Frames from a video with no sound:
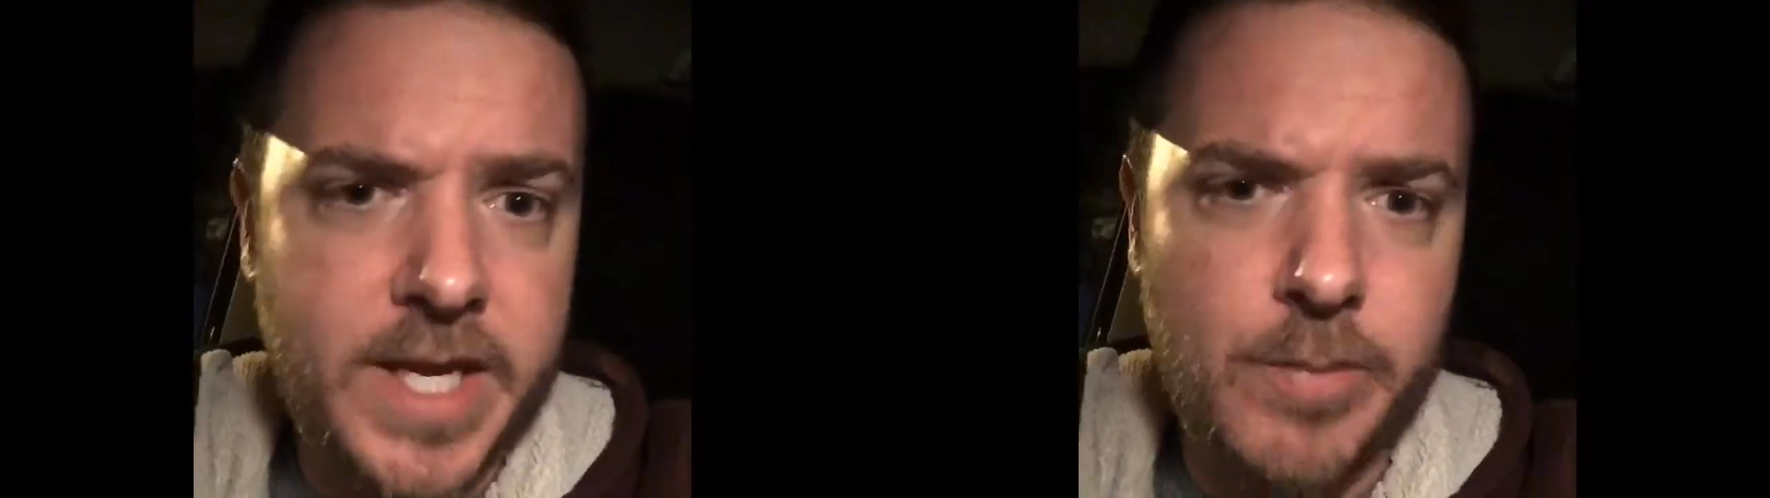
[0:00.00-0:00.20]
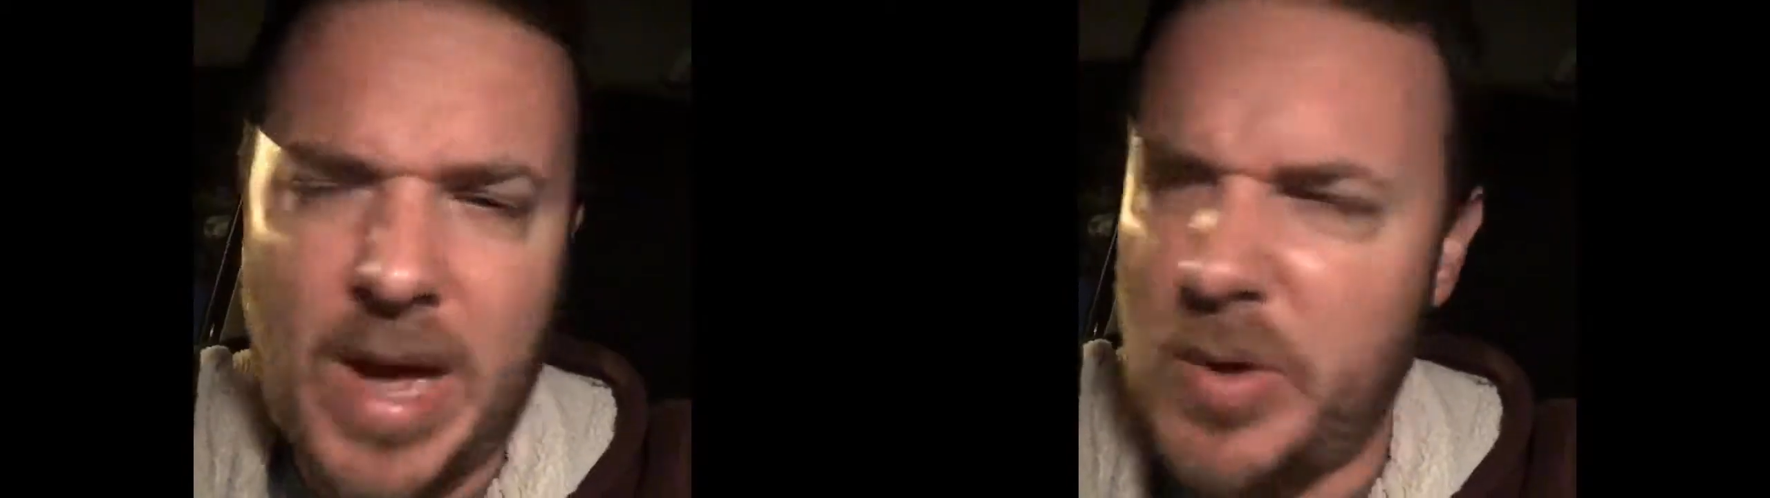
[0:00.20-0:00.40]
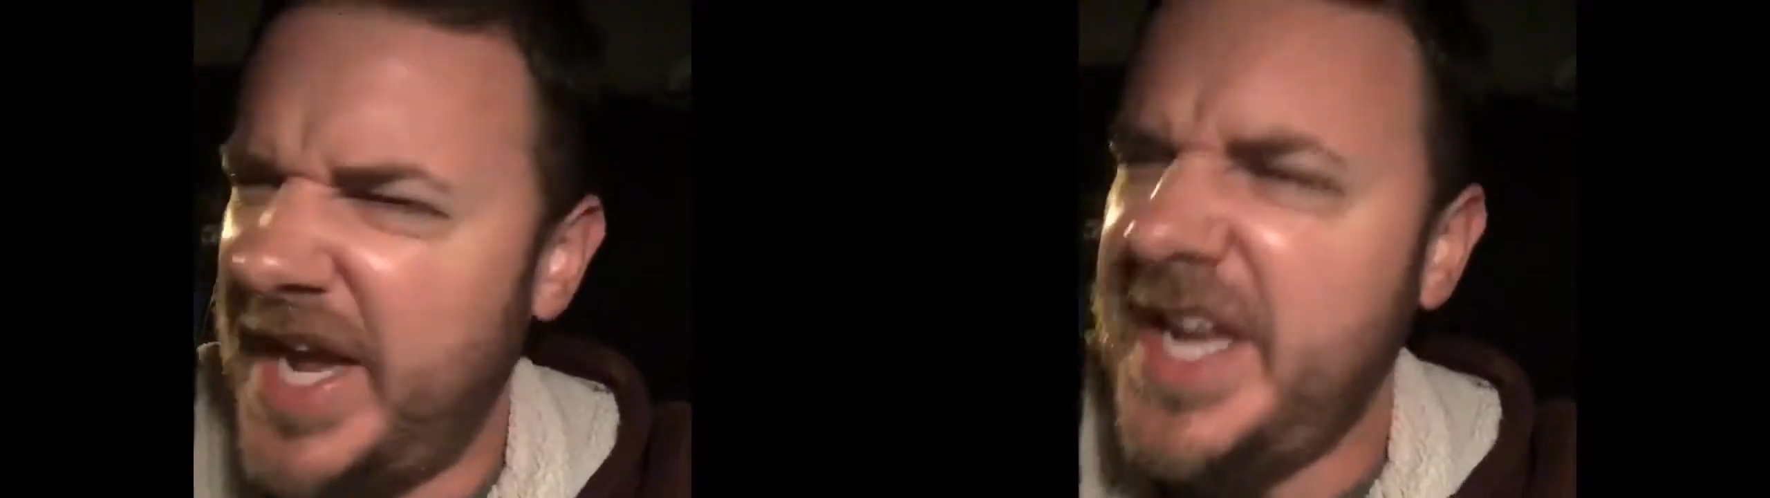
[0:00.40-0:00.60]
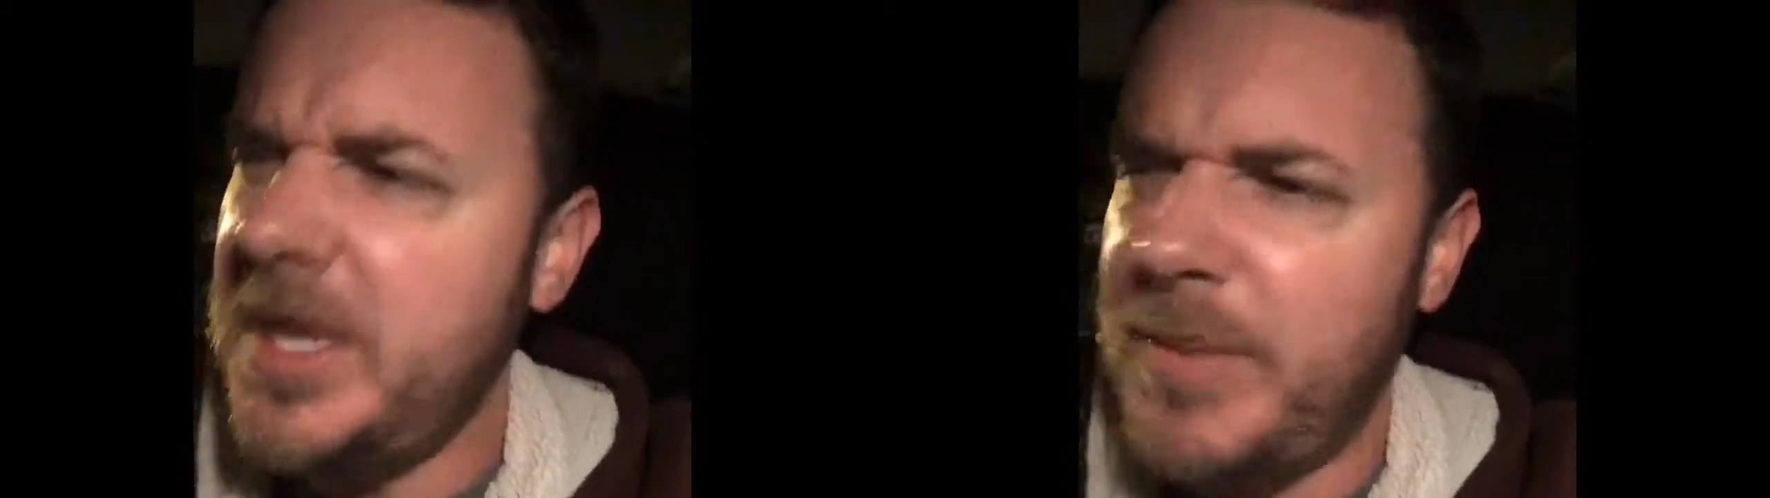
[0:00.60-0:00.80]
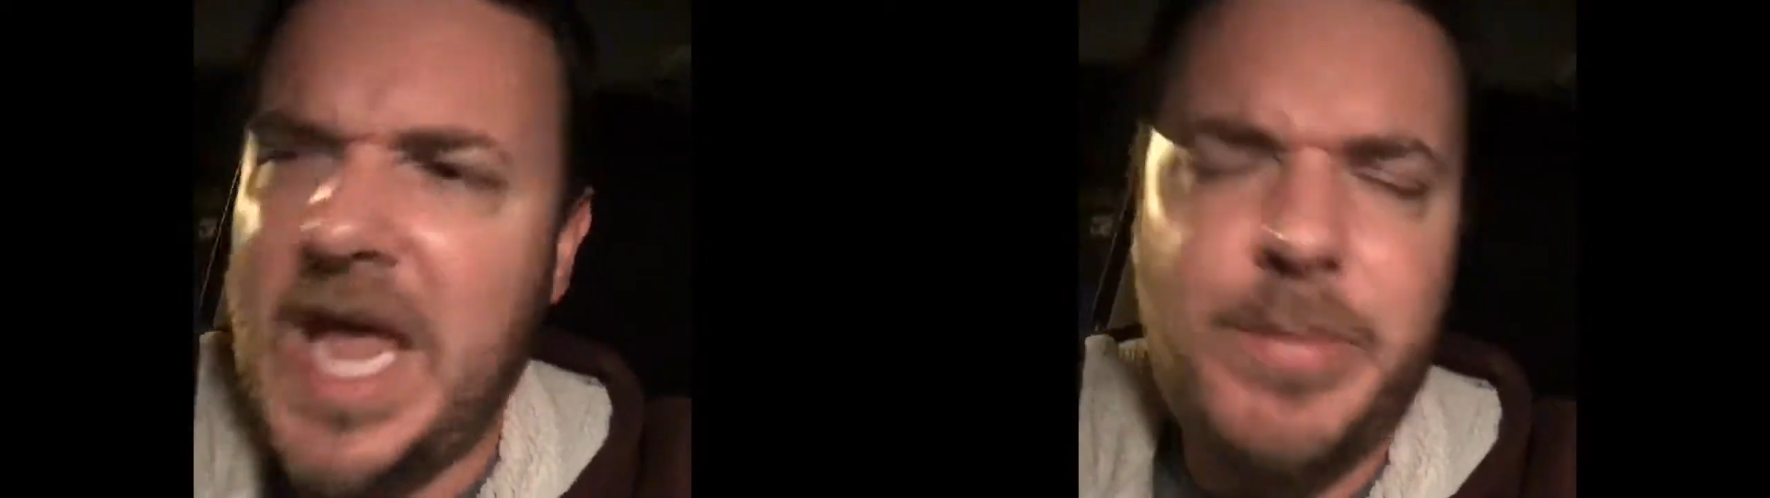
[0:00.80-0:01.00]
about
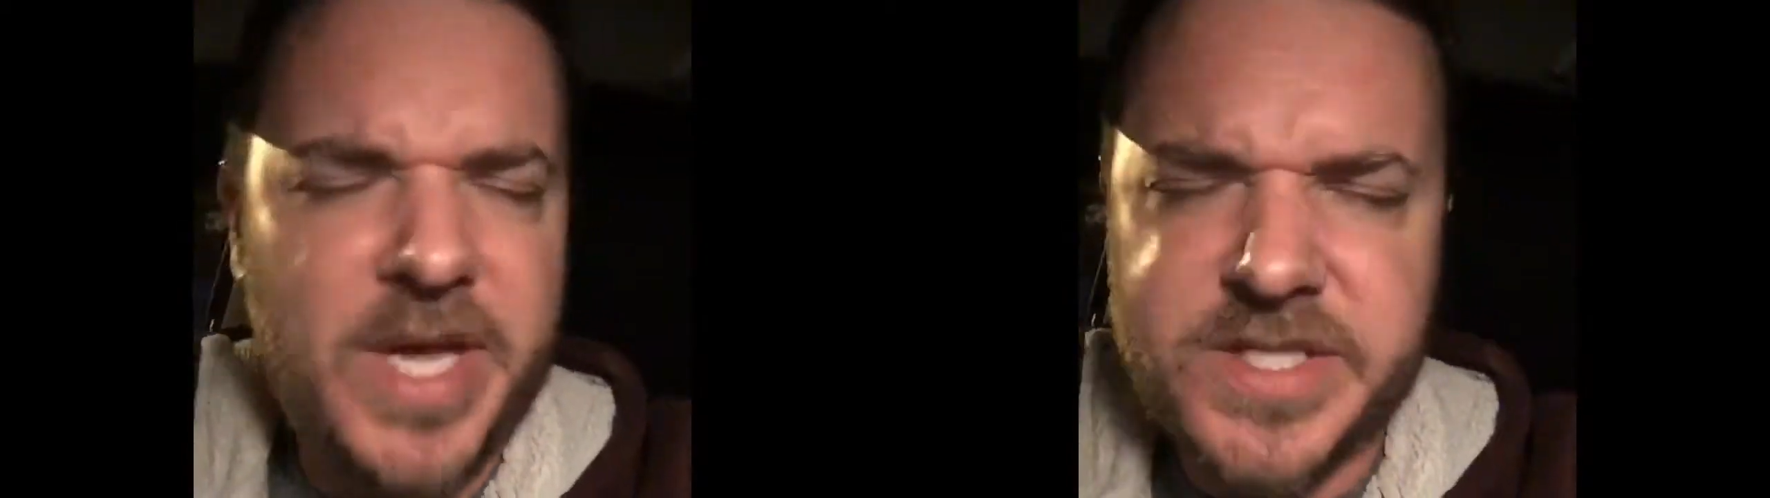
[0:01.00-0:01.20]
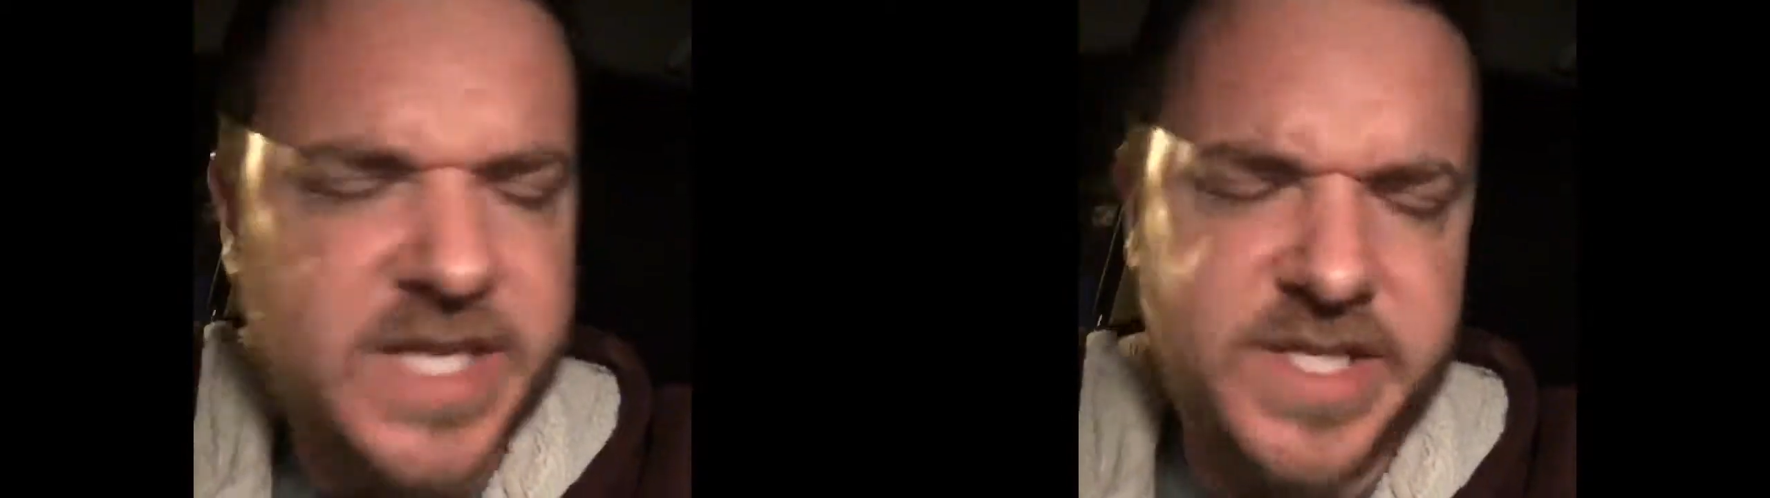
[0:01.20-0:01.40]
eating babies as